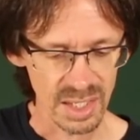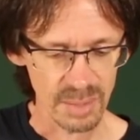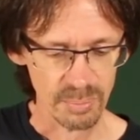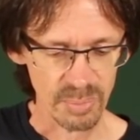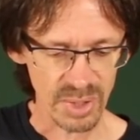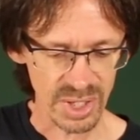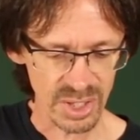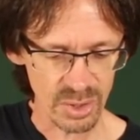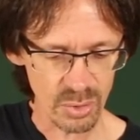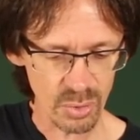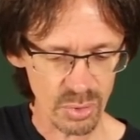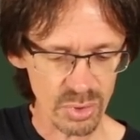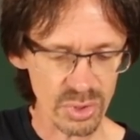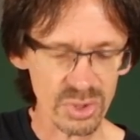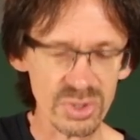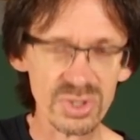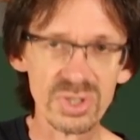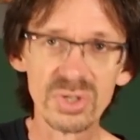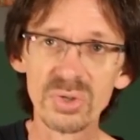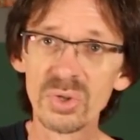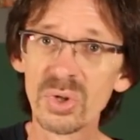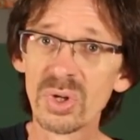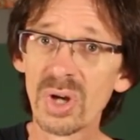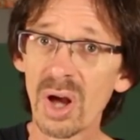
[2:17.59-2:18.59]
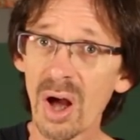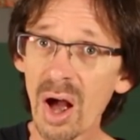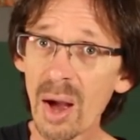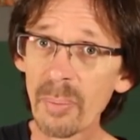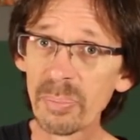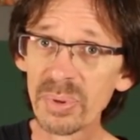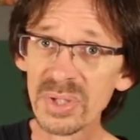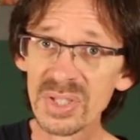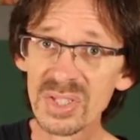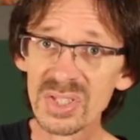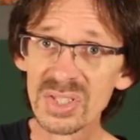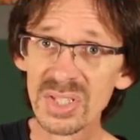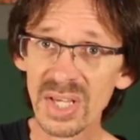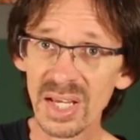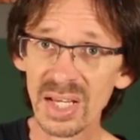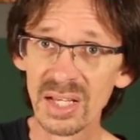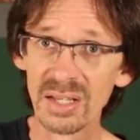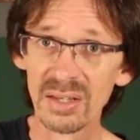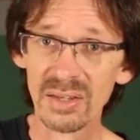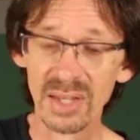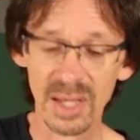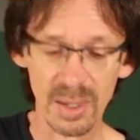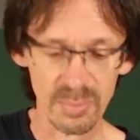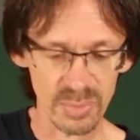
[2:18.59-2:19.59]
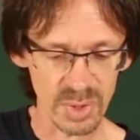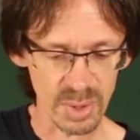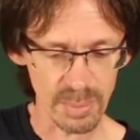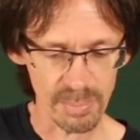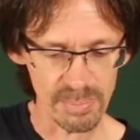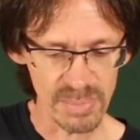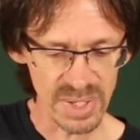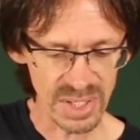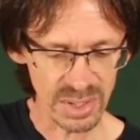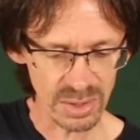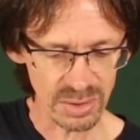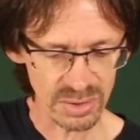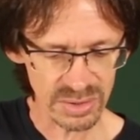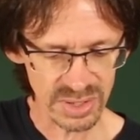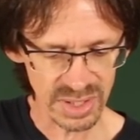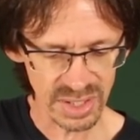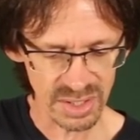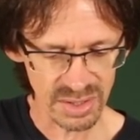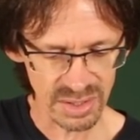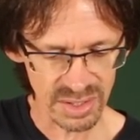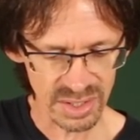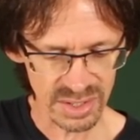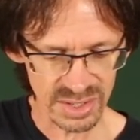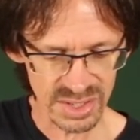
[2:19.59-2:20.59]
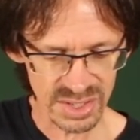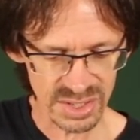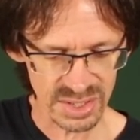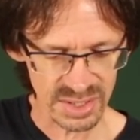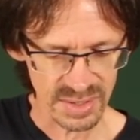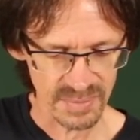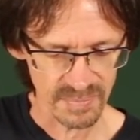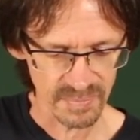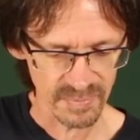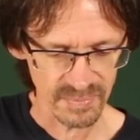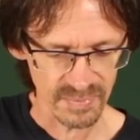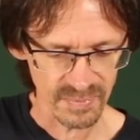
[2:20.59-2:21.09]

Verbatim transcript: but in order to compensate them, they're milled in this